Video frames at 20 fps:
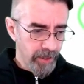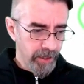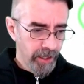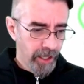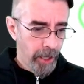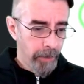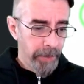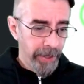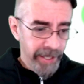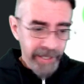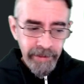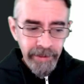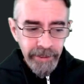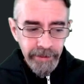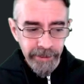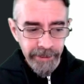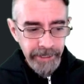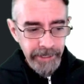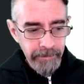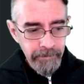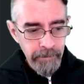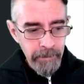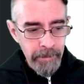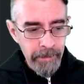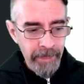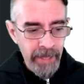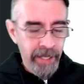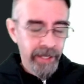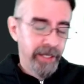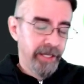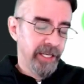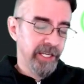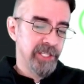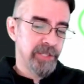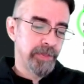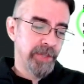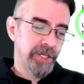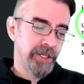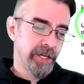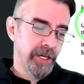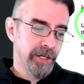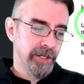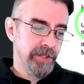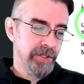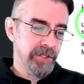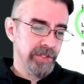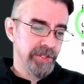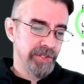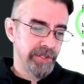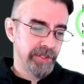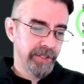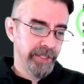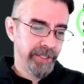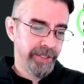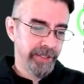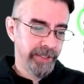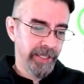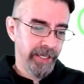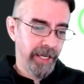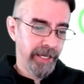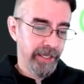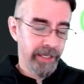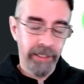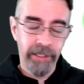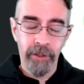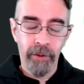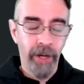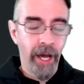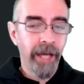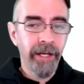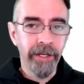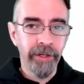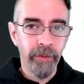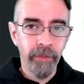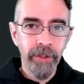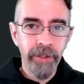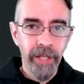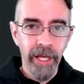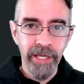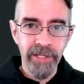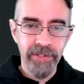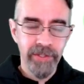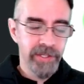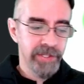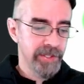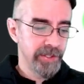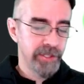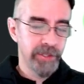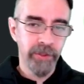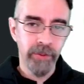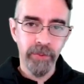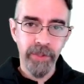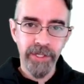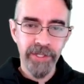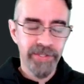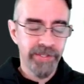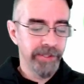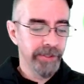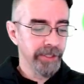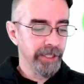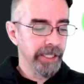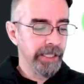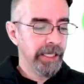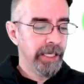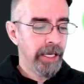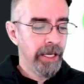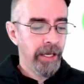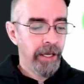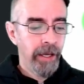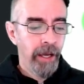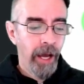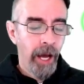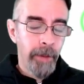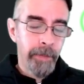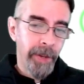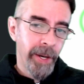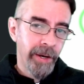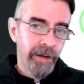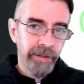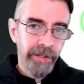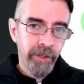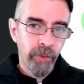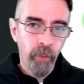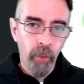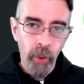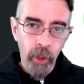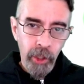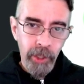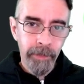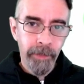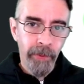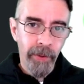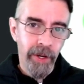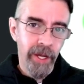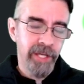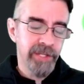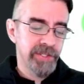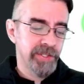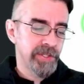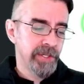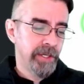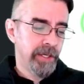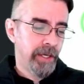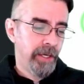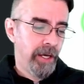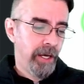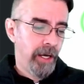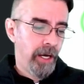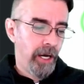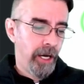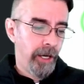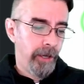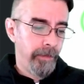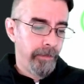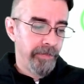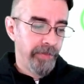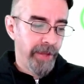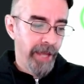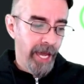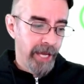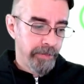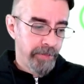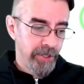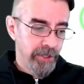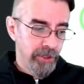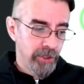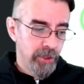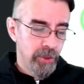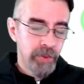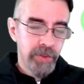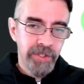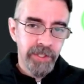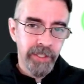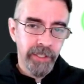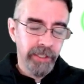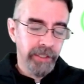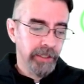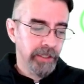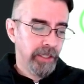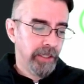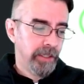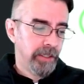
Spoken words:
apparently it's because, I didn't realize this until recently. Apparently WordPress had been using